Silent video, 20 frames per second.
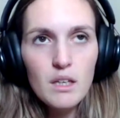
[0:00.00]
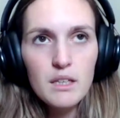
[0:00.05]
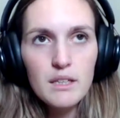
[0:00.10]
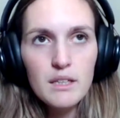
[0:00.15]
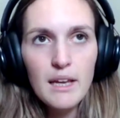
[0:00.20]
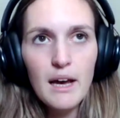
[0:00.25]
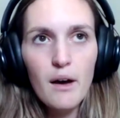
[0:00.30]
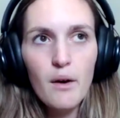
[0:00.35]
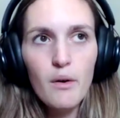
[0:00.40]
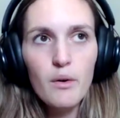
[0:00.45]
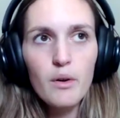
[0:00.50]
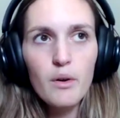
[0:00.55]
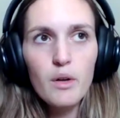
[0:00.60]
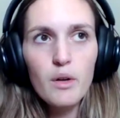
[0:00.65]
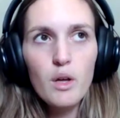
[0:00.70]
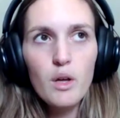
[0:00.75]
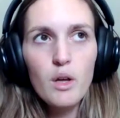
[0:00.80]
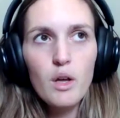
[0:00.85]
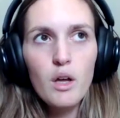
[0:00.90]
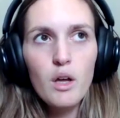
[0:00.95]
Now,
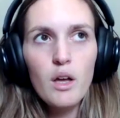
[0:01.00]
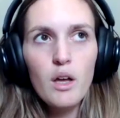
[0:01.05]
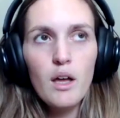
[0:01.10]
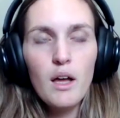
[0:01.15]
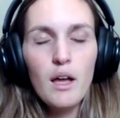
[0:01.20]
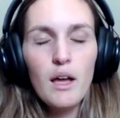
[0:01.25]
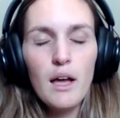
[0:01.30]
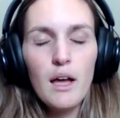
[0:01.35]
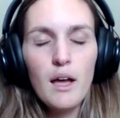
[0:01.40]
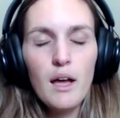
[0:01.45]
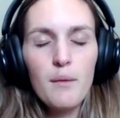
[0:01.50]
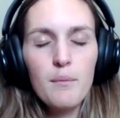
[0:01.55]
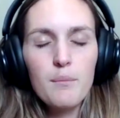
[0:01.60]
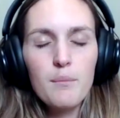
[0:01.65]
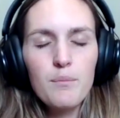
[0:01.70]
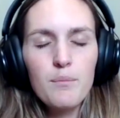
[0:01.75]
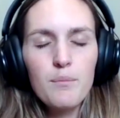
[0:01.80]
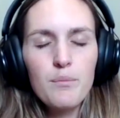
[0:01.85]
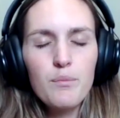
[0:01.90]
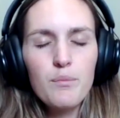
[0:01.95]

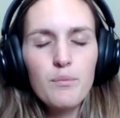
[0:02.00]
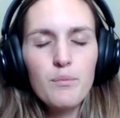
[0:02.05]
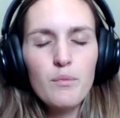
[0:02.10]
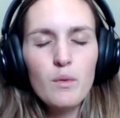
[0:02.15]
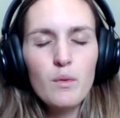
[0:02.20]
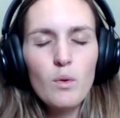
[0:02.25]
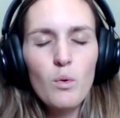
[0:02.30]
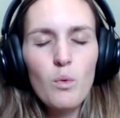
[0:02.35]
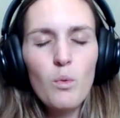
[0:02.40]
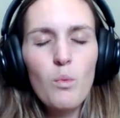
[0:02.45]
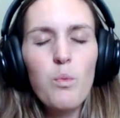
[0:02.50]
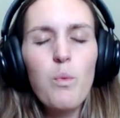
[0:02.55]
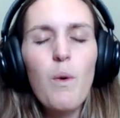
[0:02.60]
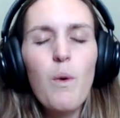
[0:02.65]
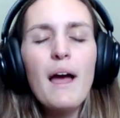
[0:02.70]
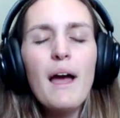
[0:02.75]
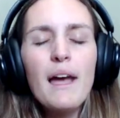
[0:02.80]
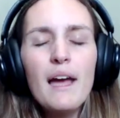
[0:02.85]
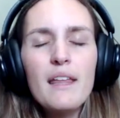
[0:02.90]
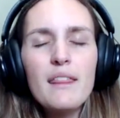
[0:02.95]
um,
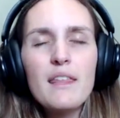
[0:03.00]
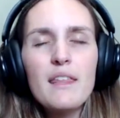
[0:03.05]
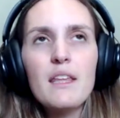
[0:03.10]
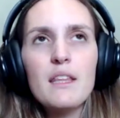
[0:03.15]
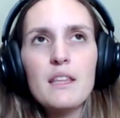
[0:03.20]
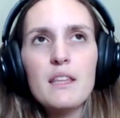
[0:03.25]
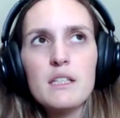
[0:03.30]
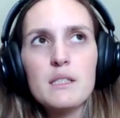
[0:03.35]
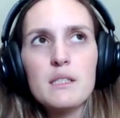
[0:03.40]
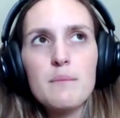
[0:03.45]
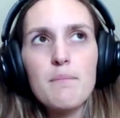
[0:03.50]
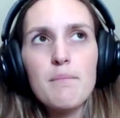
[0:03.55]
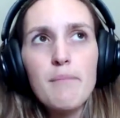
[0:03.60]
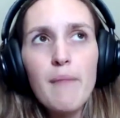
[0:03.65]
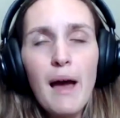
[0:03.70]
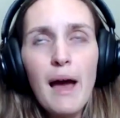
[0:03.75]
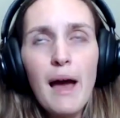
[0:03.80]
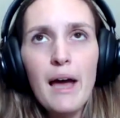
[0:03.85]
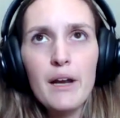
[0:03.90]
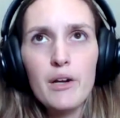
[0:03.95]
why I think this
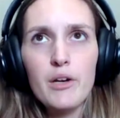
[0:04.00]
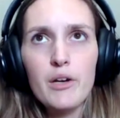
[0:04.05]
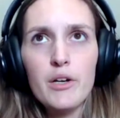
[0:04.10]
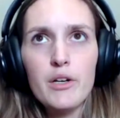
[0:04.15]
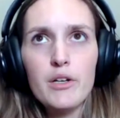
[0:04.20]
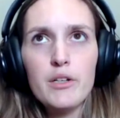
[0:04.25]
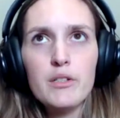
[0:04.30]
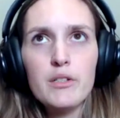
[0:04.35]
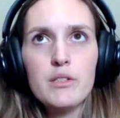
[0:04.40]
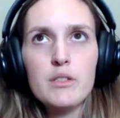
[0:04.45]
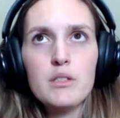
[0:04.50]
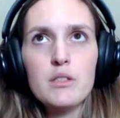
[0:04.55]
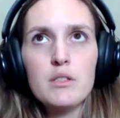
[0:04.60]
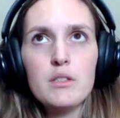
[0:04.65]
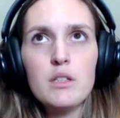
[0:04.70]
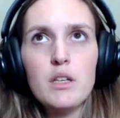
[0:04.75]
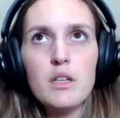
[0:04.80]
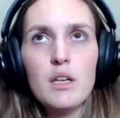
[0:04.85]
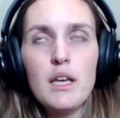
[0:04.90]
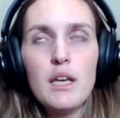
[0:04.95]
matters
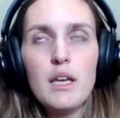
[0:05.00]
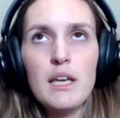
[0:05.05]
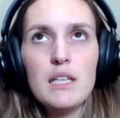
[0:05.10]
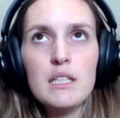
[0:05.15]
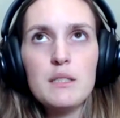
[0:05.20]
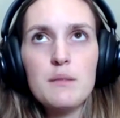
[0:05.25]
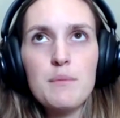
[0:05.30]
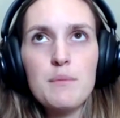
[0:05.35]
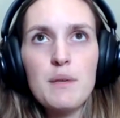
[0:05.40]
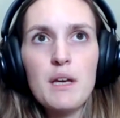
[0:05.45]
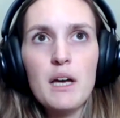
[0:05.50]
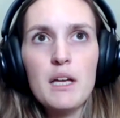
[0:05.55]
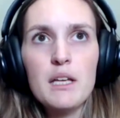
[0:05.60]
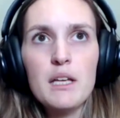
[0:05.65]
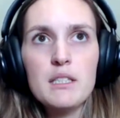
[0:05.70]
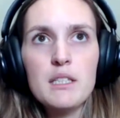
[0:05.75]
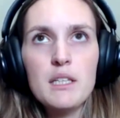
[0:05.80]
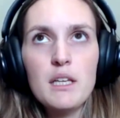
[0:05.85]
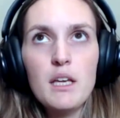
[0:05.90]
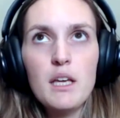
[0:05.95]
is
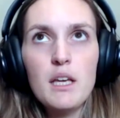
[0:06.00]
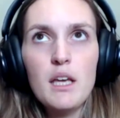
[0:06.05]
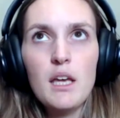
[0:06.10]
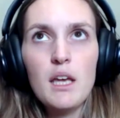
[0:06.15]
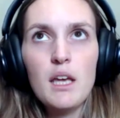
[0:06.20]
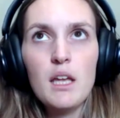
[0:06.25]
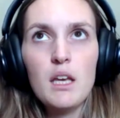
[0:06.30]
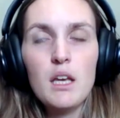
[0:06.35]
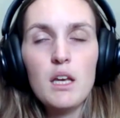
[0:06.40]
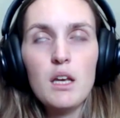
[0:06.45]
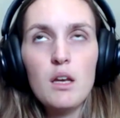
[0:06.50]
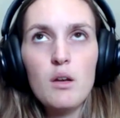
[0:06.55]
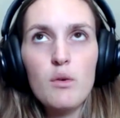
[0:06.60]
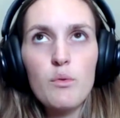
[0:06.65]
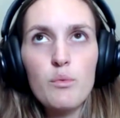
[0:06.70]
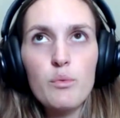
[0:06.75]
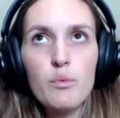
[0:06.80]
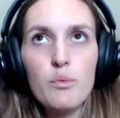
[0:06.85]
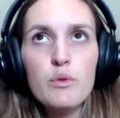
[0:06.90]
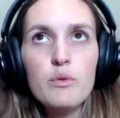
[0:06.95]
because it
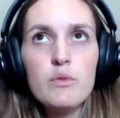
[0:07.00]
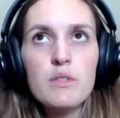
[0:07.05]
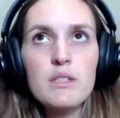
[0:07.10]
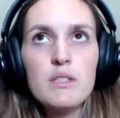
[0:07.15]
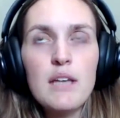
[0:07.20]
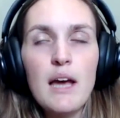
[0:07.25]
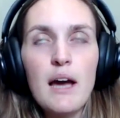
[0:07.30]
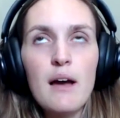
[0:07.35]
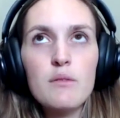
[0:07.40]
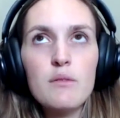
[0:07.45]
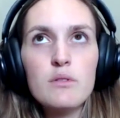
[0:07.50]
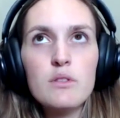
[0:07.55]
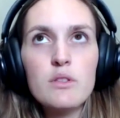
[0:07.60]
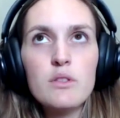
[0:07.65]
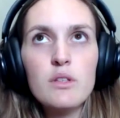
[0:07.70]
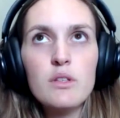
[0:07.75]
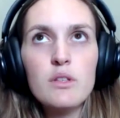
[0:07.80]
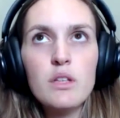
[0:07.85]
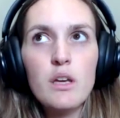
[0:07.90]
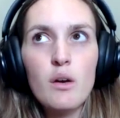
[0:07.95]
roots down
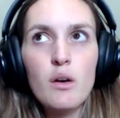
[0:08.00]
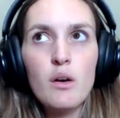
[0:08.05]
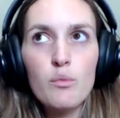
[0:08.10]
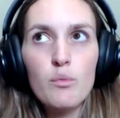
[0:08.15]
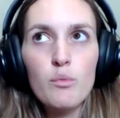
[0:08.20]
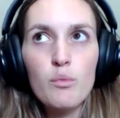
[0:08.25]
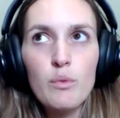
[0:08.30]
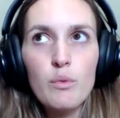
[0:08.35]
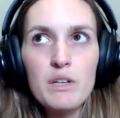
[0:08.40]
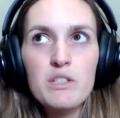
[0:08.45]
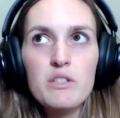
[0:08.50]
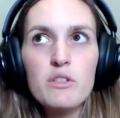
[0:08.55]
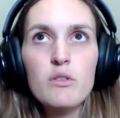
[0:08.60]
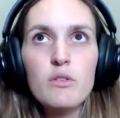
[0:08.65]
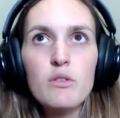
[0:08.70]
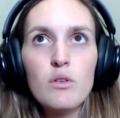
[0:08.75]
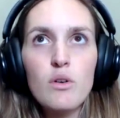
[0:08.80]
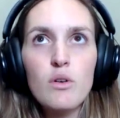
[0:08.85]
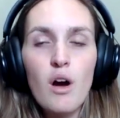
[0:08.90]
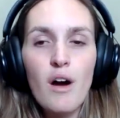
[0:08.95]
to the
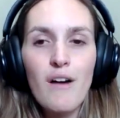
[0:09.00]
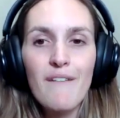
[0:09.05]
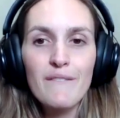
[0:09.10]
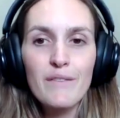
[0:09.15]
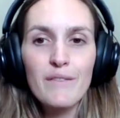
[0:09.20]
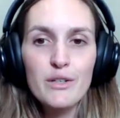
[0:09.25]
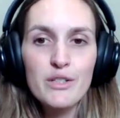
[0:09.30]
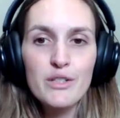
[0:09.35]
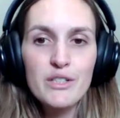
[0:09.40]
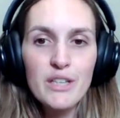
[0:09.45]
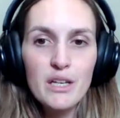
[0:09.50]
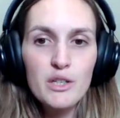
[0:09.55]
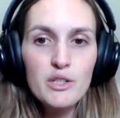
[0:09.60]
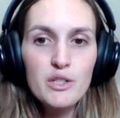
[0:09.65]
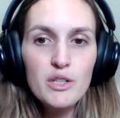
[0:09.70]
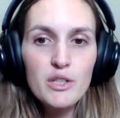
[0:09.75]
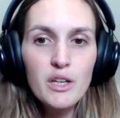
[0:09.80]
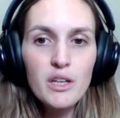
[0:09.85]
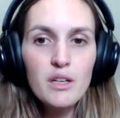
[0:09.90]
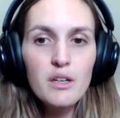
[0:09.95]
original
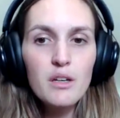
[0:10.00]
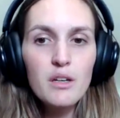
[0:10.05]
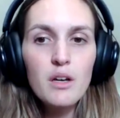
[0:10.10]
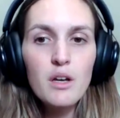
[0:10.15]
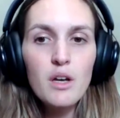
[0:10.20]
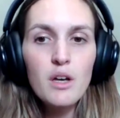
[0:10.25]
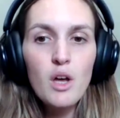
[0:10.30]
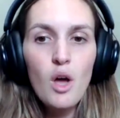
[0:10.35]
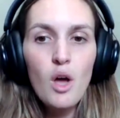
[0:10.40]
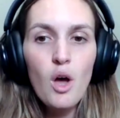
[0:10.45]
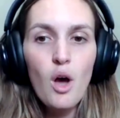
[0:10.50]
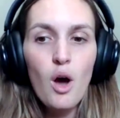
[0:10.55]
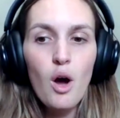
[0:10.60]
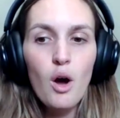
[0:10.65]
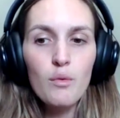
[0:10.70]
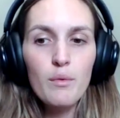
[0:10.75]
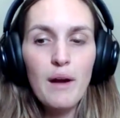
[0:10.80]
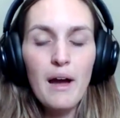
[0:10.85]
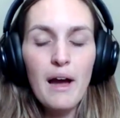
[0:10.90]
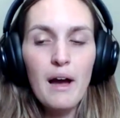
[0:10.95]
conversation
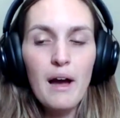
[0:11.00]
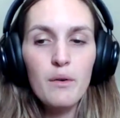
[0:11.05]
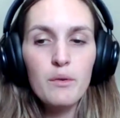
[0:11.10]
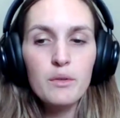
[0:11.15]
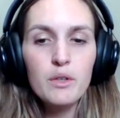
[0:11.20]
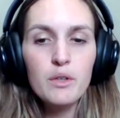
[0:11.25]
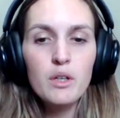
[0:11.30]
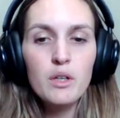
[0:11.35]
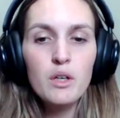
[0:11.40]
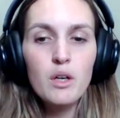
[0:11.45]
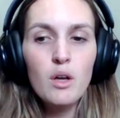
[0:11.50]
around,